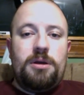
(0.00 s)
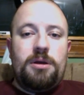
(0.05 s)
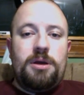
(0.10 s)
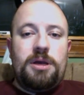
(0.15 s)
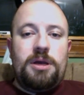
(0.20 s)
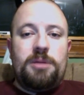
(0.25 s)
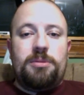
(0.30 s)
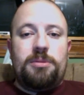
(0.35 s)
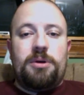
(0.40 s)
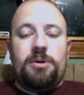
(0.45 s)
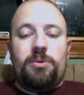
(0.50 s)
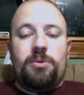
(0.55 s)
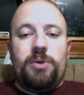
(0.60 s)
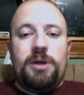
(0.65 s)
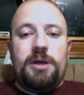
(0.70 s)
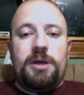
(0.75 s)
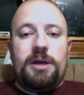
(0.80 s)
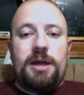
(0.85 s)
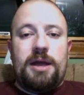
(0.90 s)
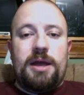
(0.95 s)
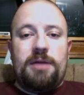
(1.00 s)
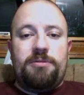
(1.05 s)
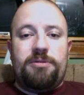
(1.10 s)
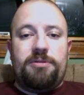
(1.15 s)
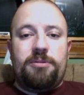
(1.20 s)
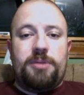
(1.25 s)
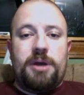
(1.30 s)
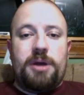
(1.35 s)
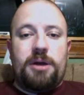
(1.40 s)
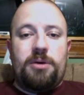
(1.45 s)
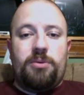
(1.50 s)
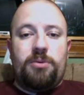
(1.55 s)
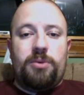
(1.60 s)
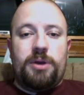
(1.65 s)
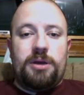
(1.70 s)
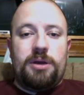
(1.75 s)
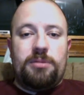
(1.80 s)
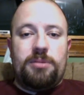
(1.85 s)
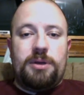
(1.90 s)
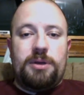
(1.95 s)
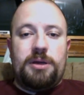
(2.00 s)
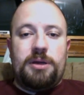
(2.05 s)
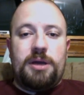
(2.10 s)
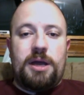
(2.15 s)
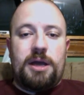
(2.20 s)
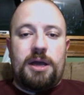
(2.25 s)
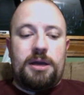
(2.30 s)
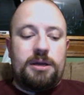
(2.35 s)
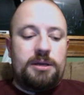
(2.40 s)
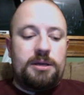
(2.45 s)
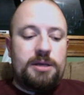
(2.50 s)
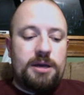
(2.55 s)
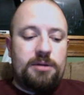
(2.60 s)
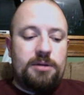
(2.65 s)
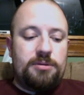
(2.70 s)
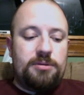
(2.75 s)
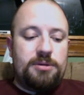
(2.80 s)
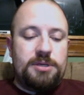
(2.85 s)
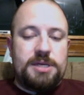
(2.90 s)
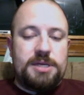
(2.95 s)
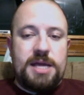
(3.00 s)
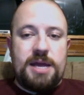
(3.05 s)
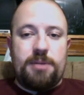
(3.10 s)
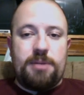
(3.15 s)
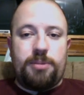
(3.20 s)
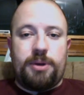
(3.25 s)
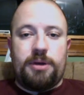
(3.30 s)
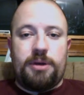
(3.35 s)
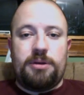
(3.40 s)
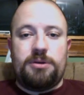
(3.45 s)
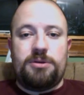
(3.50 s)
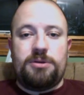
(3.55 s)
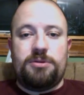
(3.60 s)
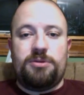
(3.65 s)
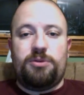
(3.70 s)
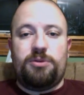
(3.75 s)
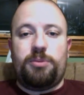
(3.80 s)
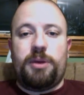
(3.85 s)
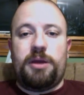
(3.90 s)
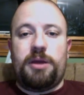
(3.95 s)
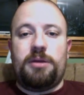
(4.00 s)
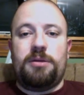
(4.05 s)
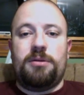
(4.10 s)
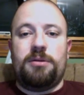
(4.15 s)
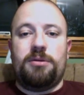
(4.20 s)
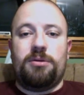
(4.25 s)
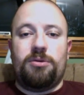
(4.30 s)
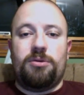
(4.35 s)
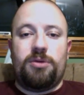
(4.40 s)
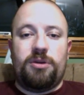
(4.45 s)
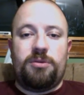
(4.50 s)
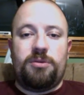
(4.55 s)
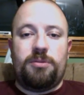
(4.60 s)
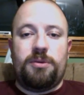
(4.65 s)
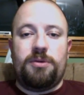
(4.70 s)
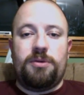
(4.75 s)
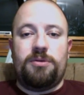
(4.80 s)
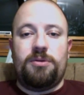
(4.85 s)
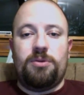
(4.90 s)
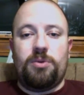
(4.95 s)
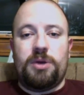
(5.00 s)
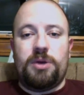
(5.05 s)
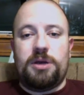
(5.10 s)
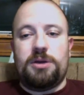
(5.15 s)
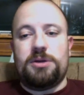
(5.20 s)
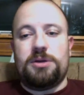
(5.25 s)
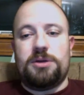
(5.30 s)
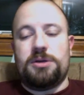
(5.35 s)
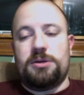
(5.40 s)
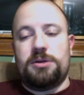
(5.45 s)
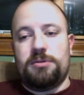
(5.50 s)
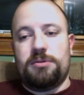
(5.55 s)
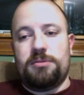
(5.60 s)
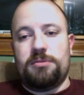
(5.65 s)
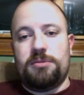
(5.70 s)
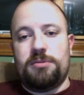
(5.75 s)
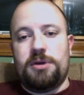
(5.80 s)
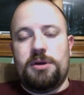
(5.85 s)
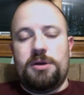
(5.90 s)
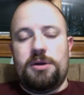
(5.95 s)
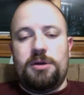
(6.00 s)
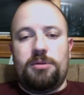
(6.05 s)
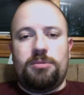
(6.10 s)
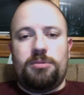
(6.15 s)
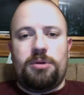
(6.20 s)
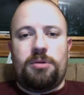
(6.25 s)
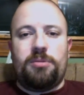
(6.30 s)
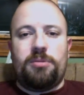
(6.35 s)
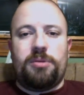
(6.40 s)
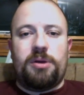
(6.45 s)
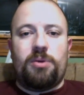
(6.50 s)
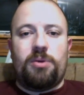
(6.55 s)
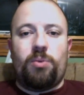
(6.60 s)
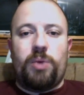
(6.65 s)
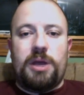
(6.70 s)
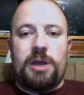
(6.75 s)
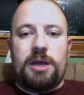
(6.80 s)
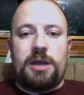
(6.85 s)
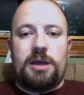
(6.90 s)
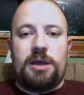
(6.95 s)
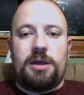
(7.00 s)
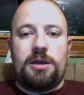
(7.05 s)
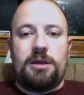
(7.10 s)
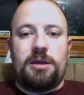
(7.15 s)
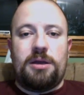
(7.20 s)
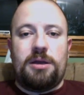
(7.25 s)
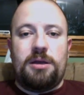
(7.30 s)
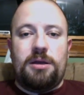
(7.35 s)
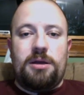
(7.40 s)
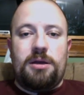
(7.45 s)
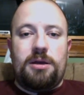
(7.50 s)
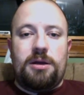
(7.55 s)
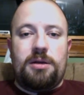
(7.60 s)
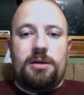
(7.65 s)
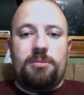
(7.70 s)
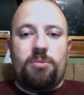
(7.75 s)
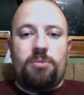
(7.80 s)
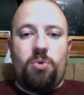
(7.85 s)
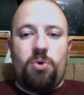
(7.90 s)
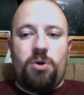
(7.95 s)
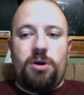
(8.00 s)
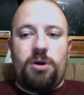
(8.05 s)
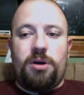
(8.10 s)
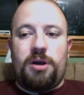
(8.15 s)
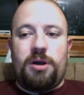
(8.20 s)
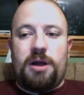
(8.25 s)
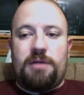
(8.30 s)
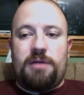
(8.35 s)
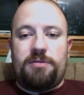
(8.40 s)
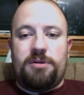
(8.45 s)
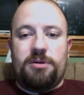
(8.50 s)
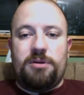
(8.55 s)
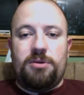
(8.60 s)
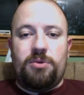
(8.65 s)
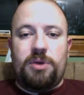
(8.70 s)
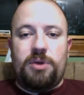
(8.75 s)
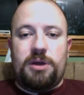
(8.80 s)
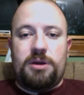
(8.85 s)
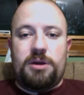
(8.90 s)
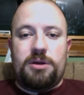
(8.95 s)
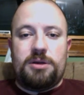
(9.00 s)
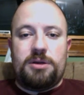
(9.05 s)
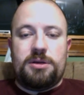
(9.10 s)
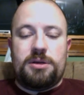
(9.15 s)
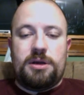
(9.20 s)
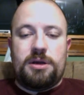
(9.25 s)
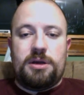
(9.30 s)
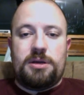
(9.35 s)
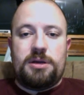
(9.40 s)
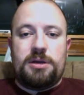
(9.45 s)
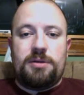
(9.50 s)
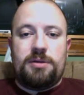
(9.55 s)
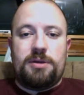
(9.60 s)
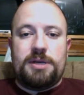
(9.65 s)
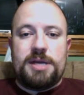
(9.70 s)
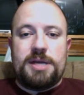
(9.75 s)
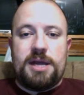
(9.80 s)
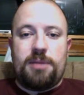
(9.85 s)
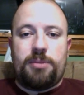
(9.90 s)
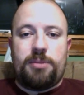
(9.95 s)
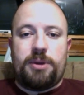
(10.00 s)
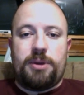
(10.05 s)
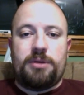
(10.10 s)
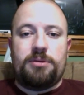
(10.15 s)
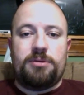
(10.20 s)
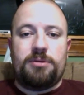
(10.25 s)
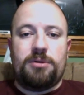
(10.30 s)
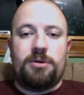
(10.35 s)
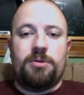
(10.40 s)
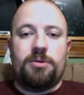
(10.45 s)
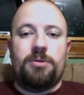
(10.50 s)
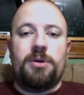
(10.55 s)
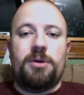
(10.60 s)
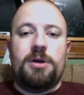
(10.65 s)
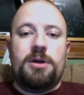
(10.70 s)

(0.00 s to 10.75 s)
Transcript: In about a week and a half from now, we're going to be heading down to Tampa to spend Christmas, New Year's, and probably a week more after New Year's down in Tampa. So